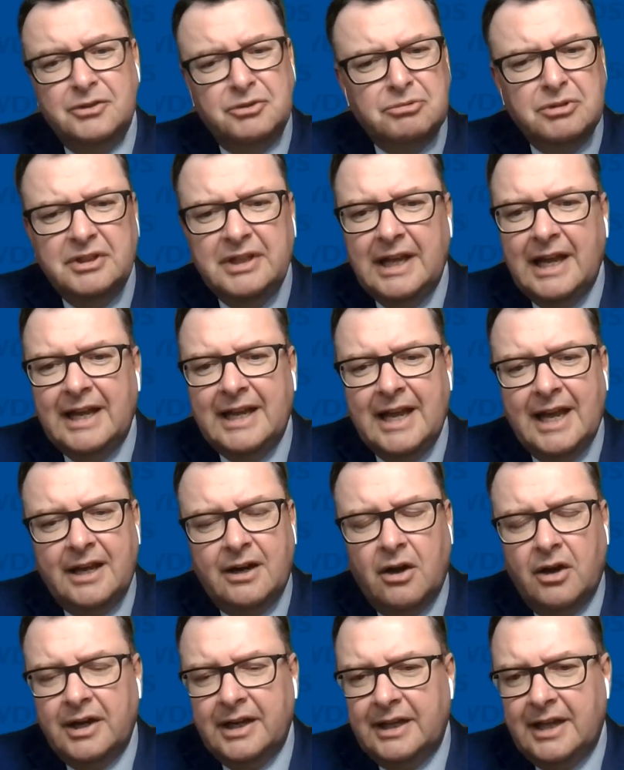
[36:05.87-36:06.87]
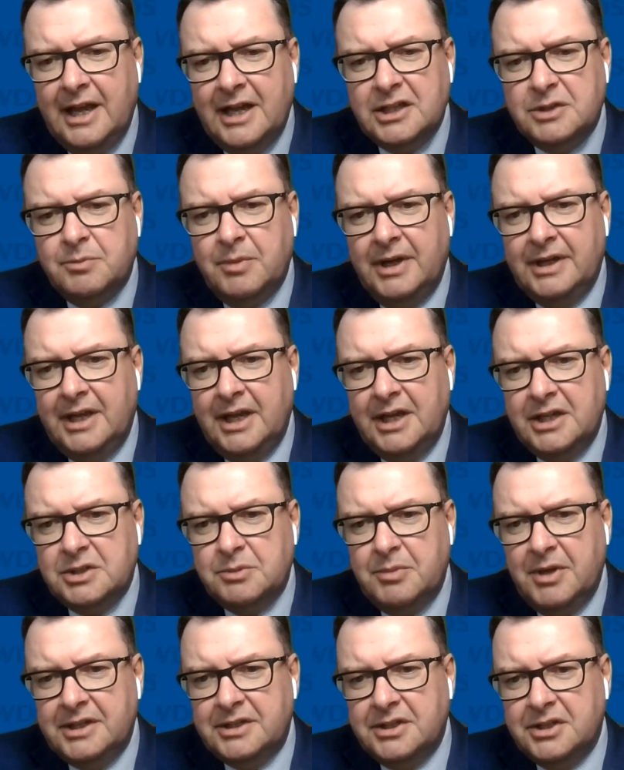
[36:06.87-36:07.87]
It's really, again, on a case by
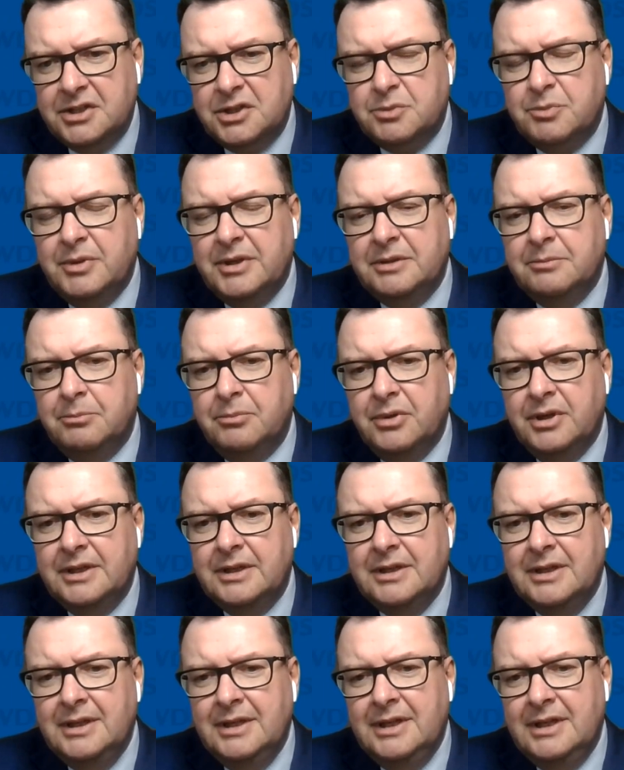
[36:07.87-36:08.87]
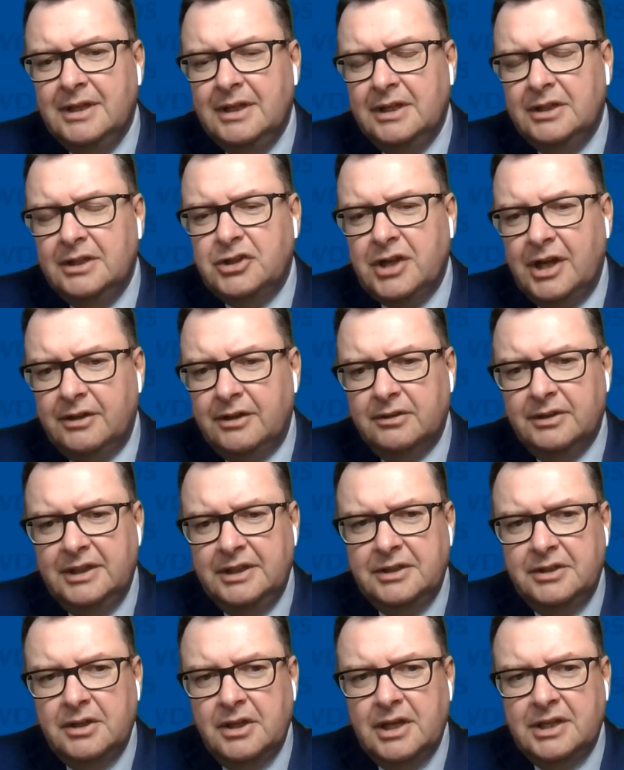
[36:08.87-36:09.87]
case basis, but but
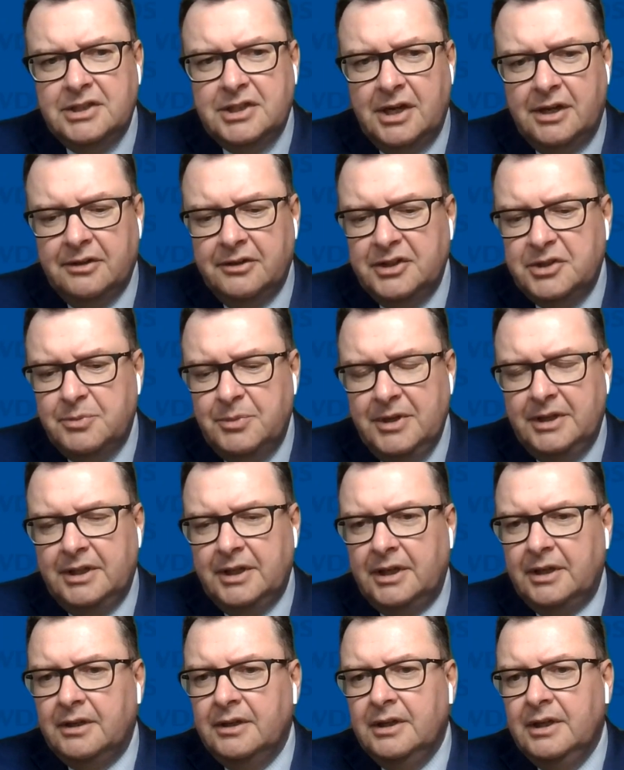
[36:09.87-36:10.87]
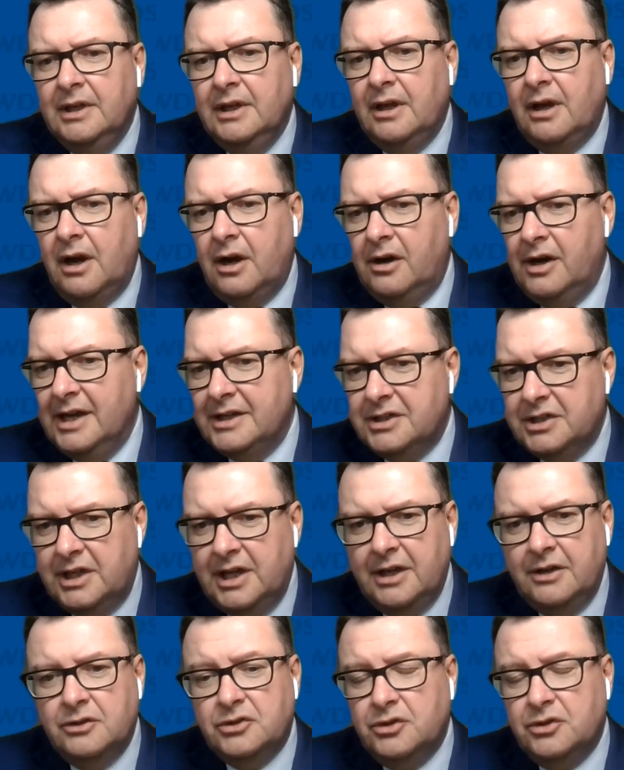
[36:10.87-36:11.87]
generally, uh, generally speaking, our
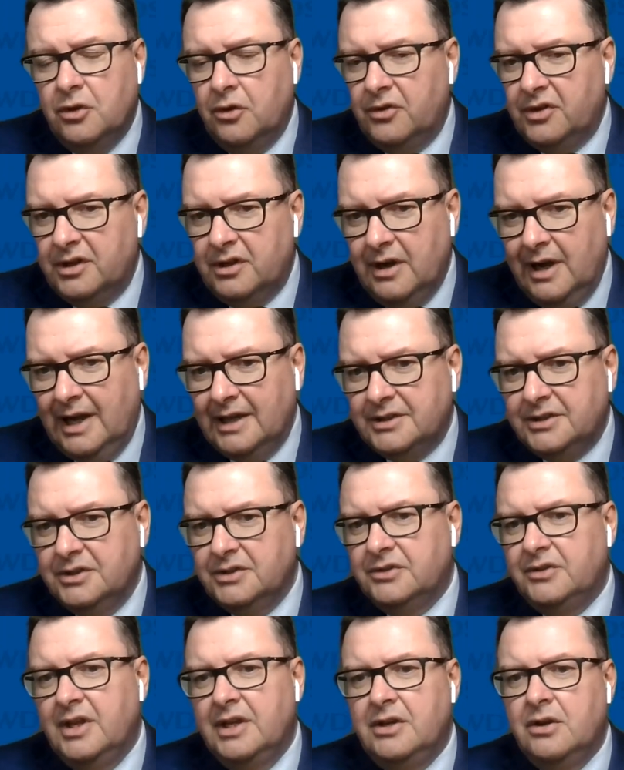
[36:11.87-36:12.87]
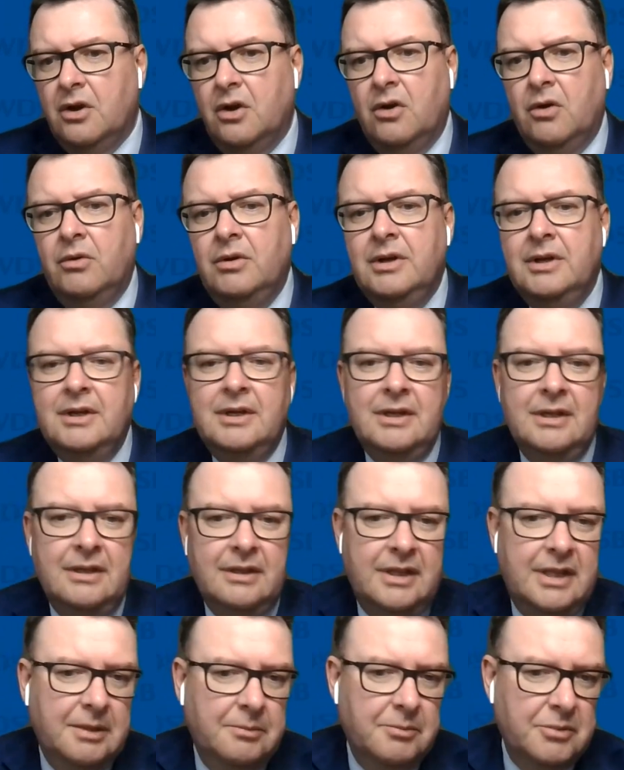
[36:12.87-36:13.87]
educators know their classes. They know
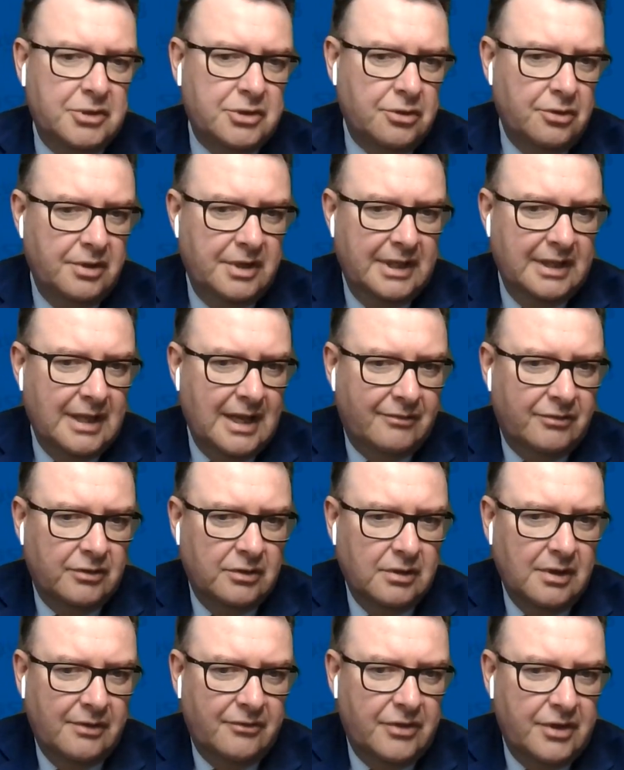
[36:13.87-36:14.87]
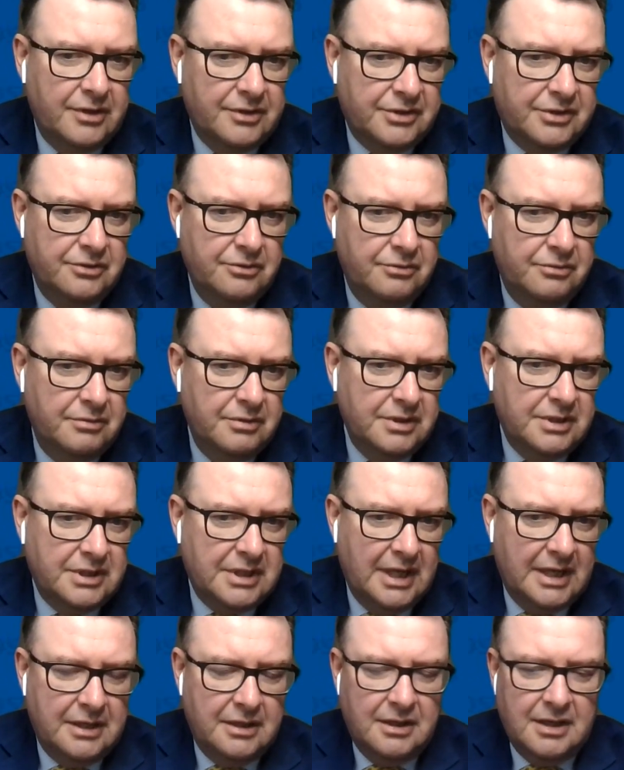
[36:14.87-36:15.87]
the maturity level of their
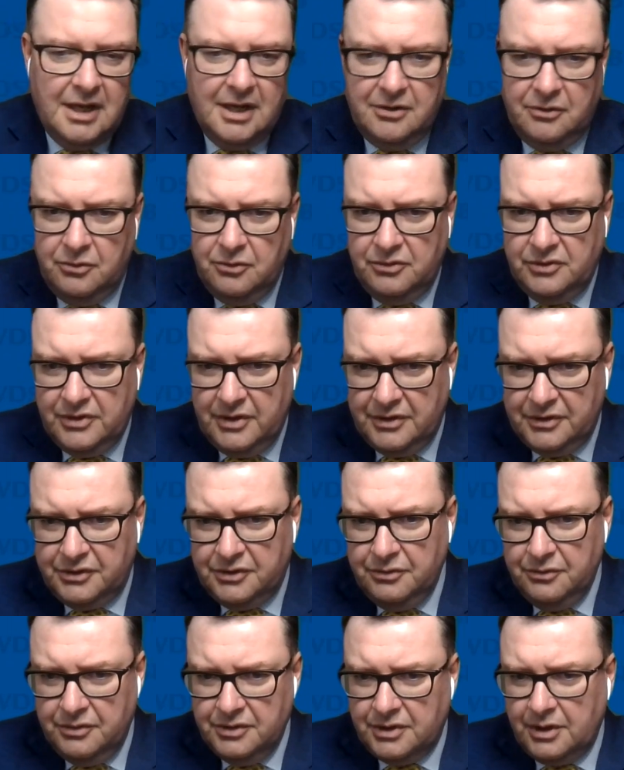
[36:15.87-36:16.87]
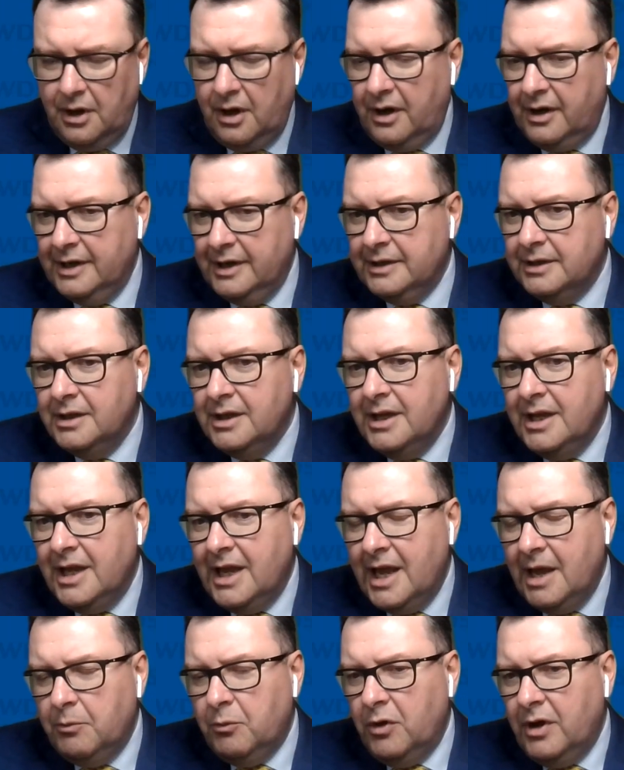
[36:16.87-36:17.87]
students and and who their students are and
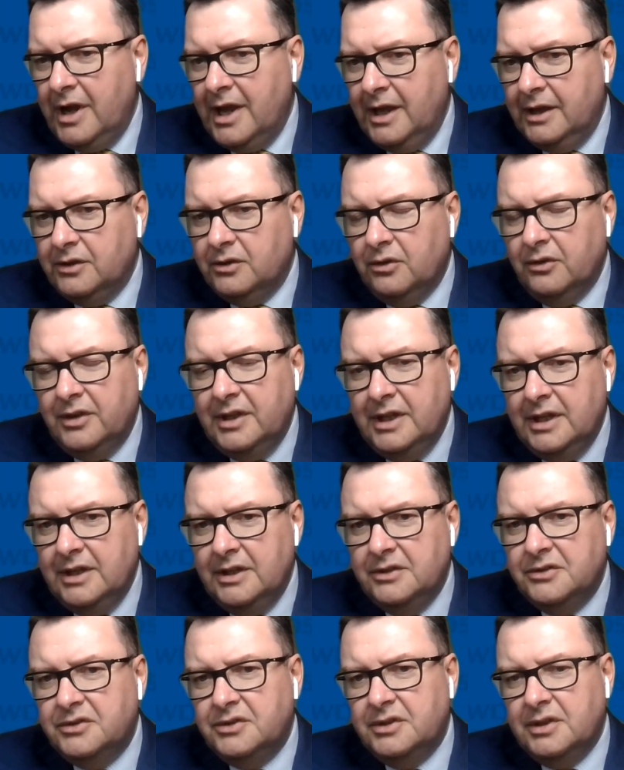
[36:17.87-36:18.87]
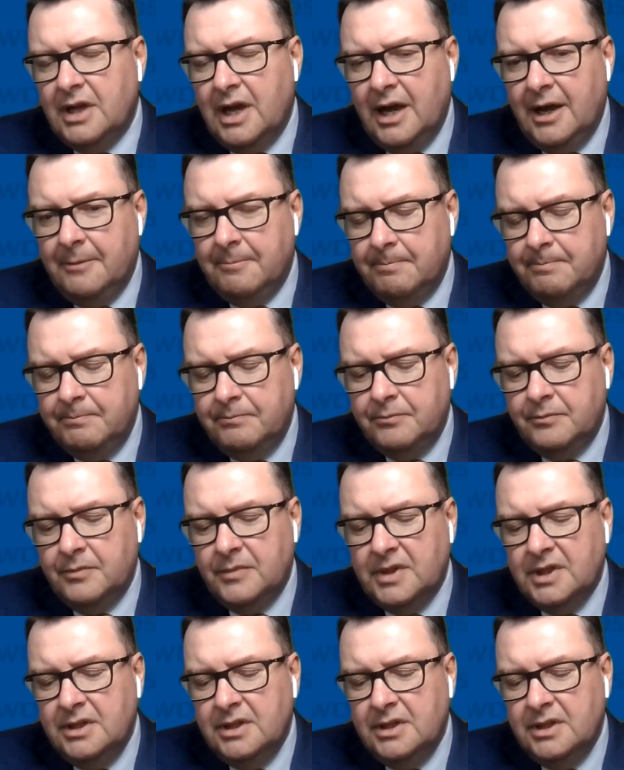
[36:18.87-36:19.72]
and we'll handle these um,